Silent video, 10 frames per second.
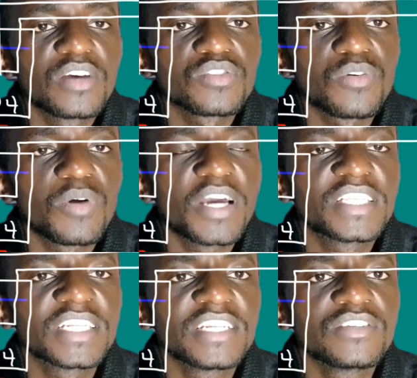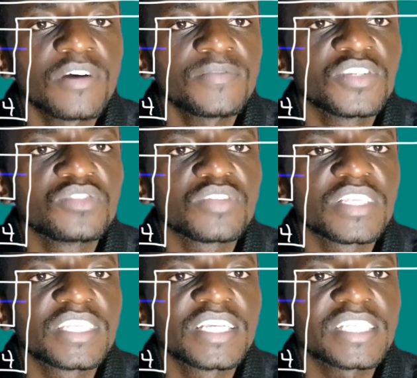So as it dissolves into
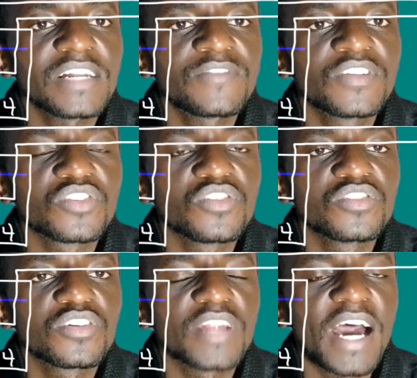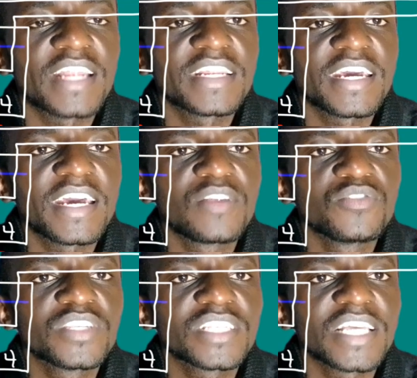the zinc sulfate solution and
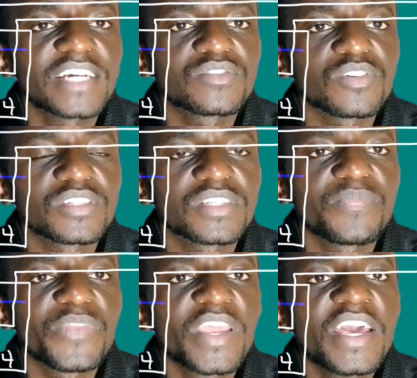loses electrons,